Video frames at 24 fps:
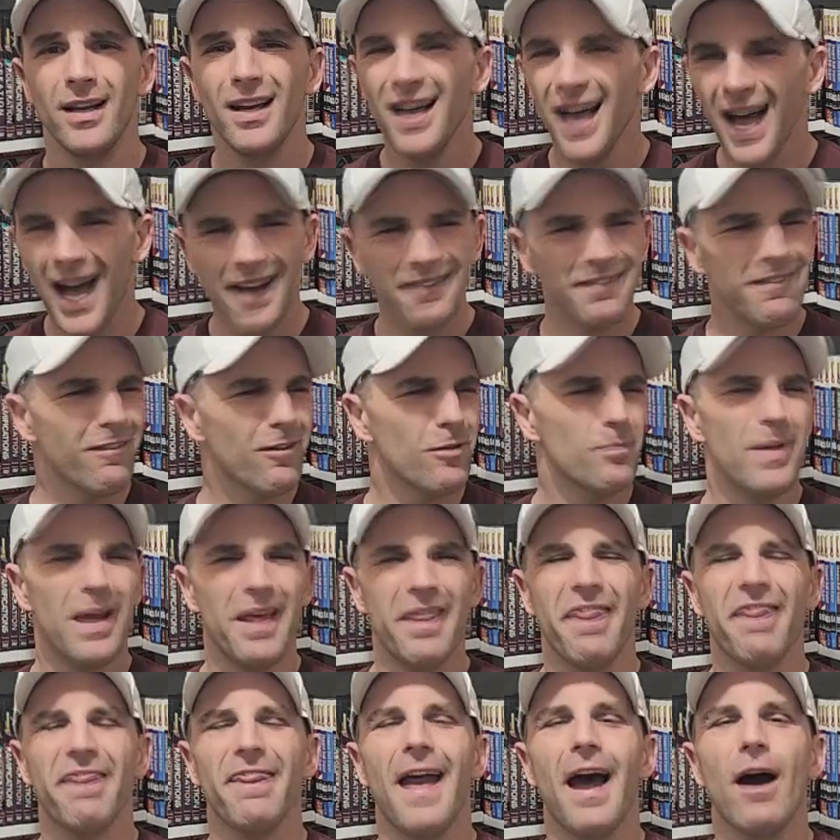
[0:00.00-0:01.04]
I've never made
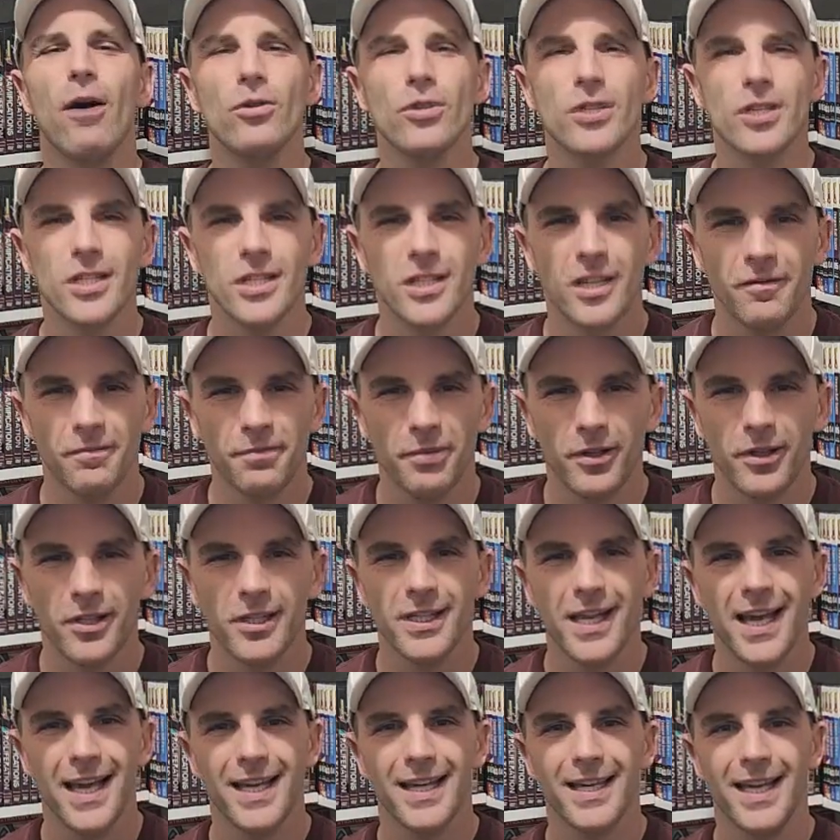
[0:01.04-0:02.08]
thousands of
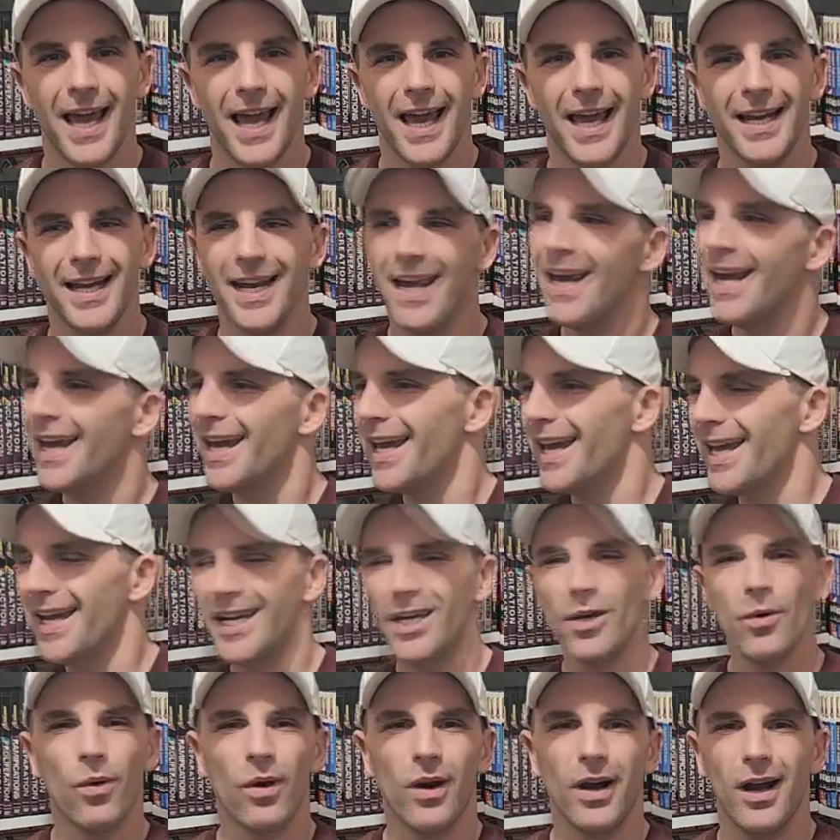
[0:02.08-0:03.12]
percent gain
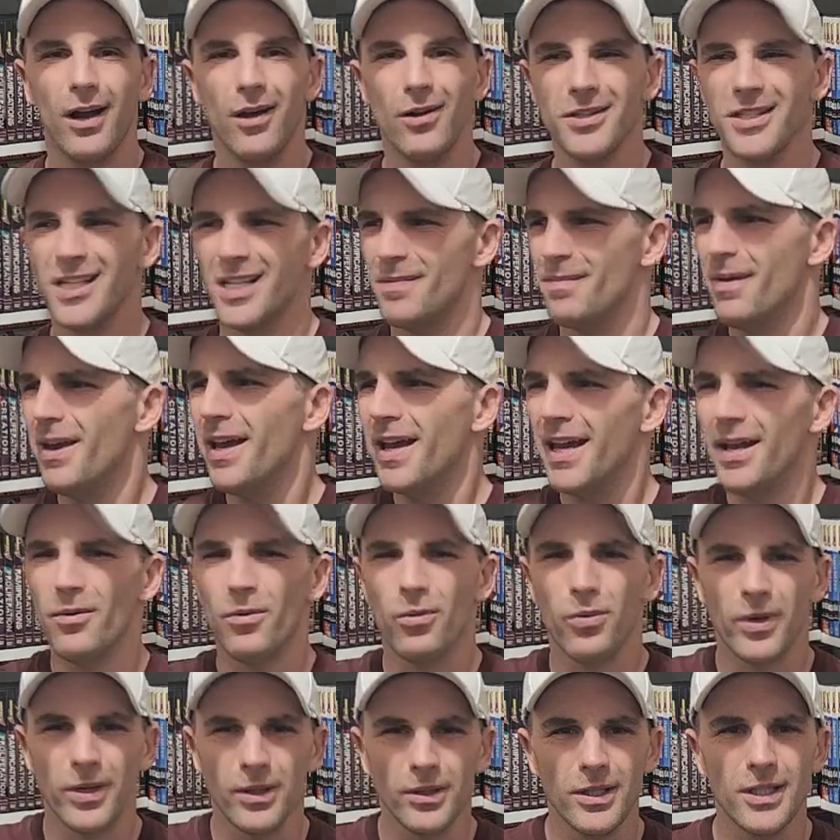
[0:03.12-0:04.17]
anywhere else in
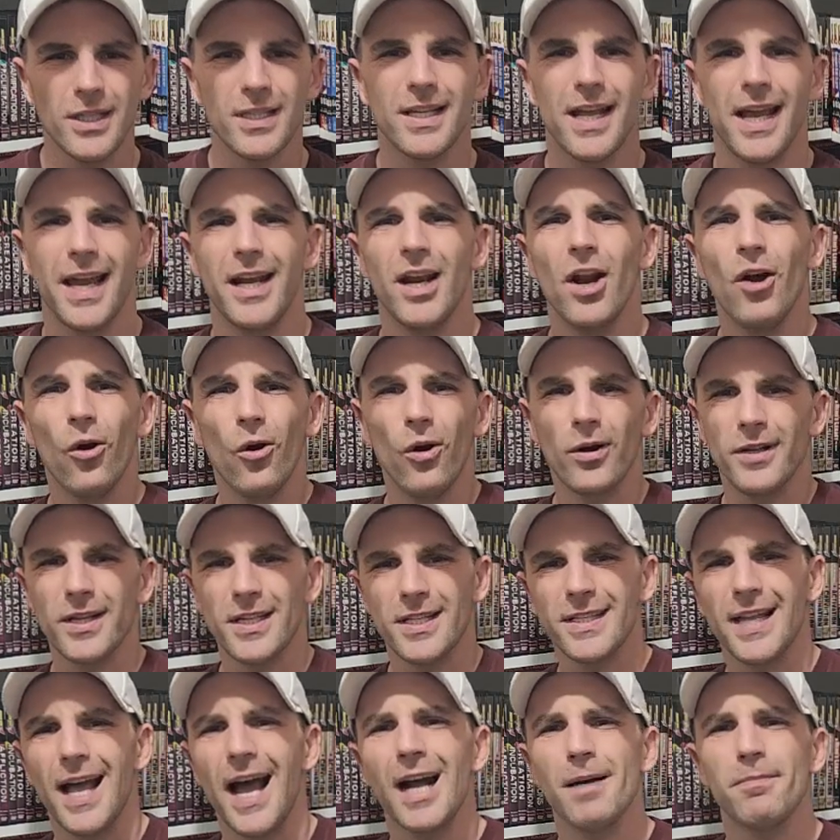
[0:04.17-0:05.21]
real estate or in the
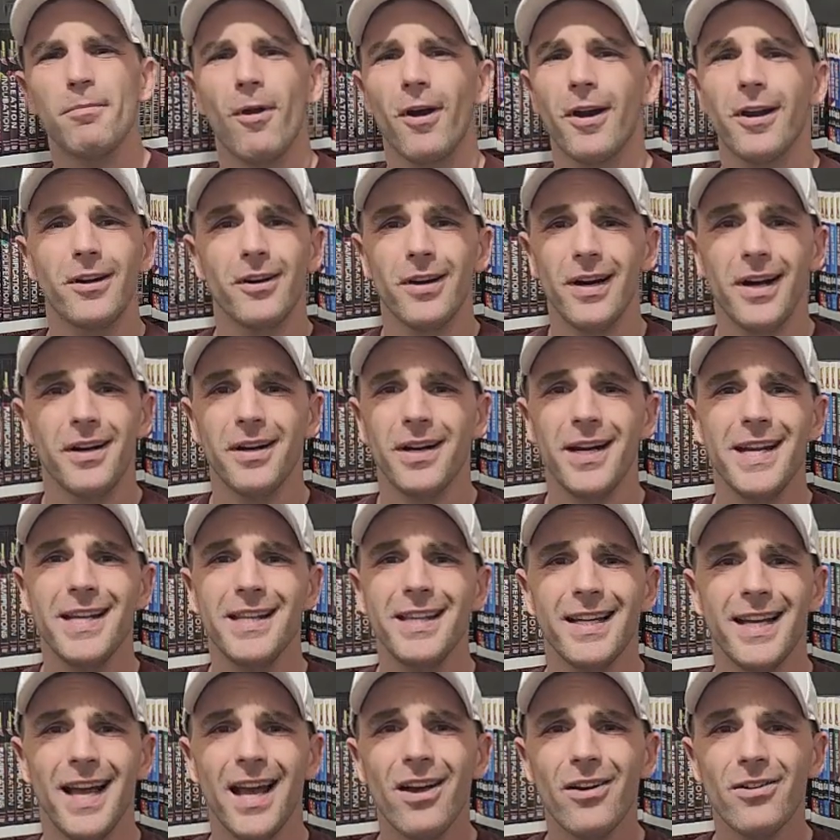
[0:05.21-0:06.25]
stock market or
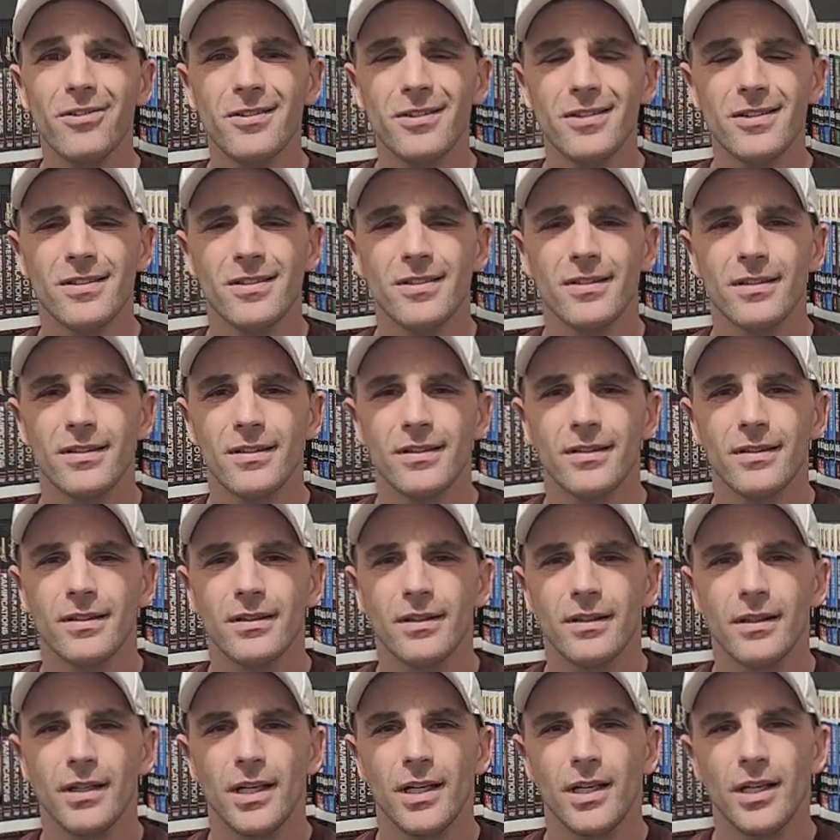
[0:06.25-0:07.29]
anything else.
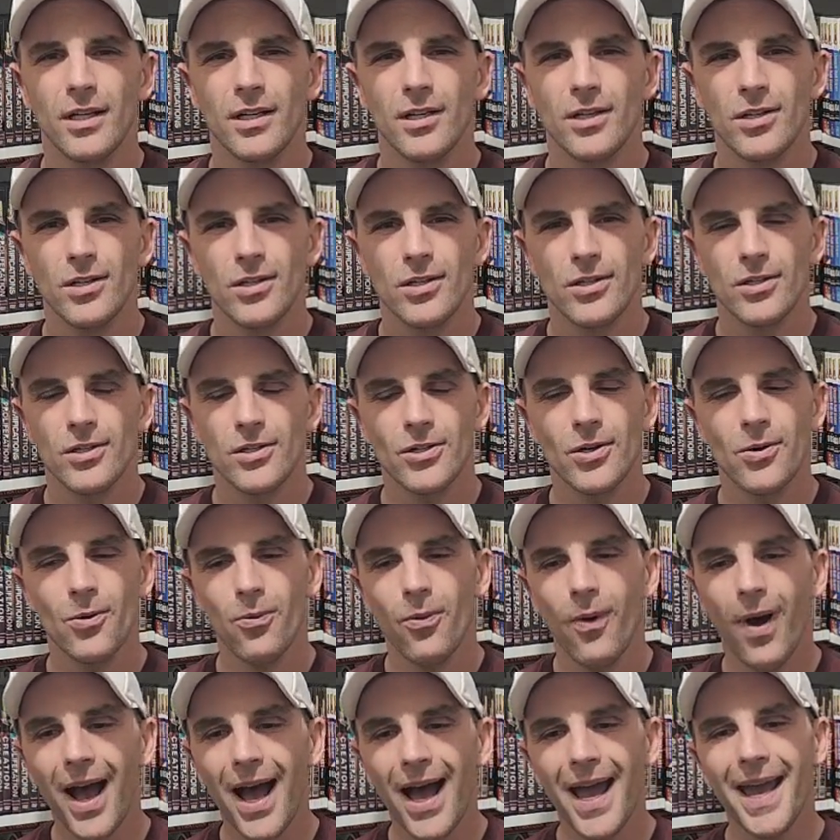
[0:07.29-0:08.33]
So
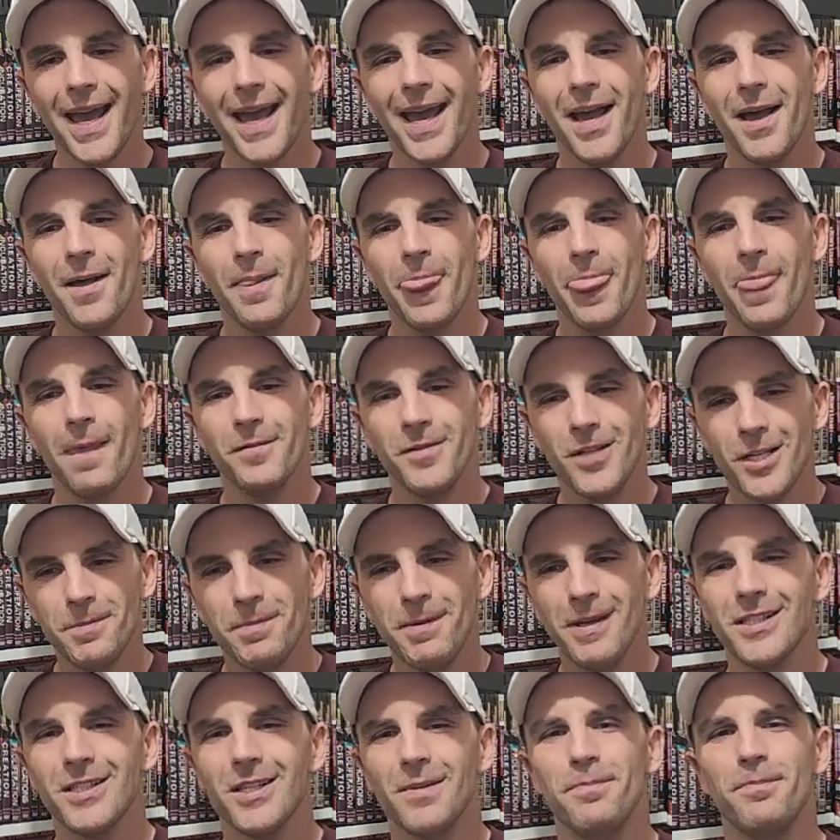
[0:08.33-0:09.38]
why, just
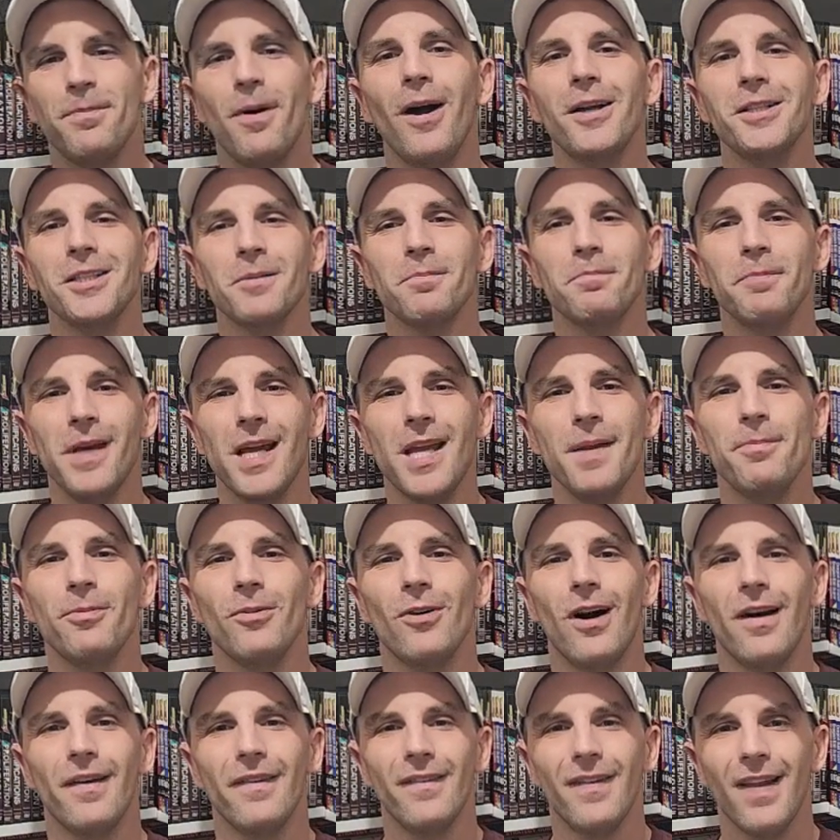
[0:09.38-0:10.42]
because a bunch of people
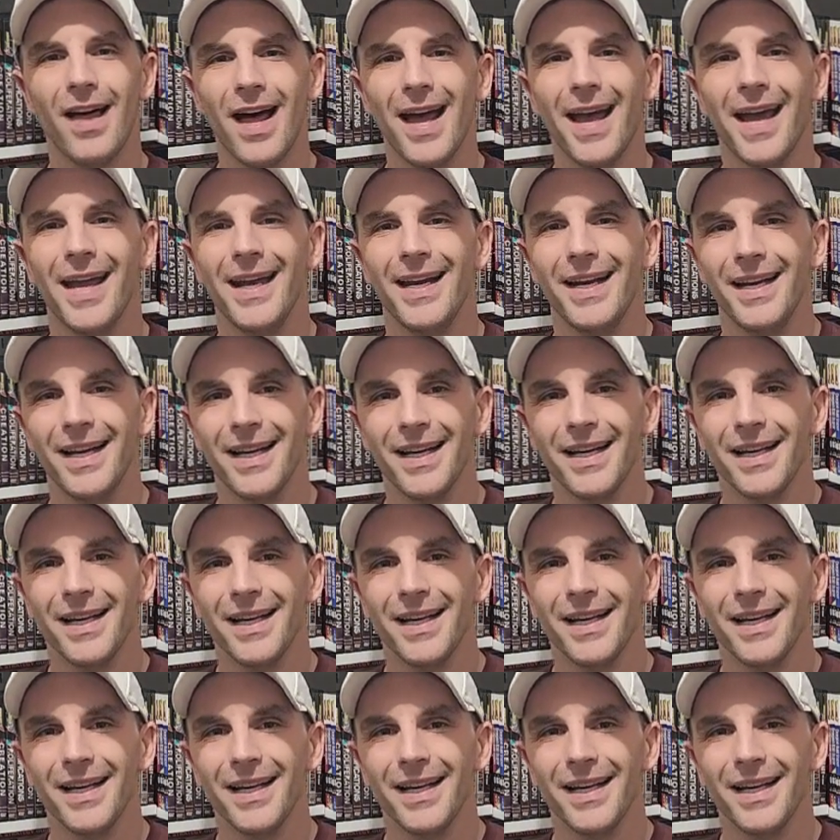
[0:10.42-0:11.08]
online